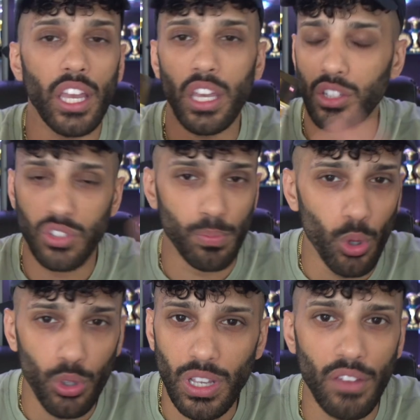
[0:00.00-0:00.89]
It's
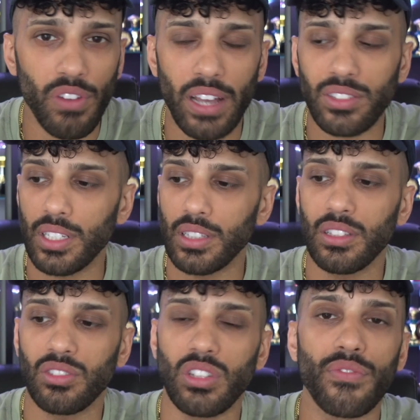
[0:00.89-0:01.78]
multifaceted.
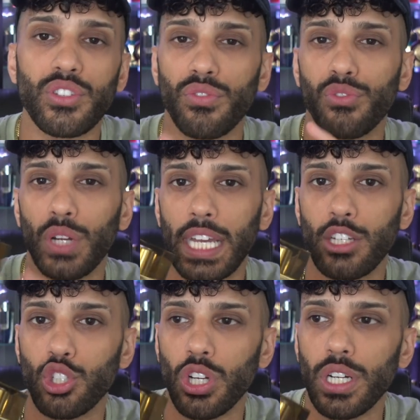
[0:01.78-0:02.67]
This stuff is a
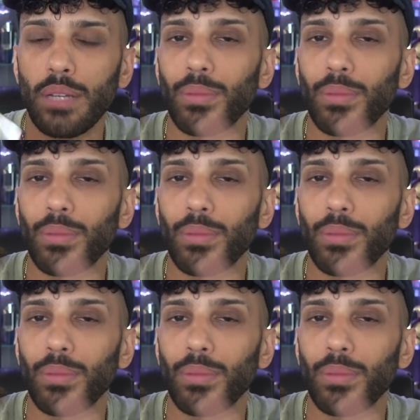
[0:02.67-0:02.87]
freaking journey,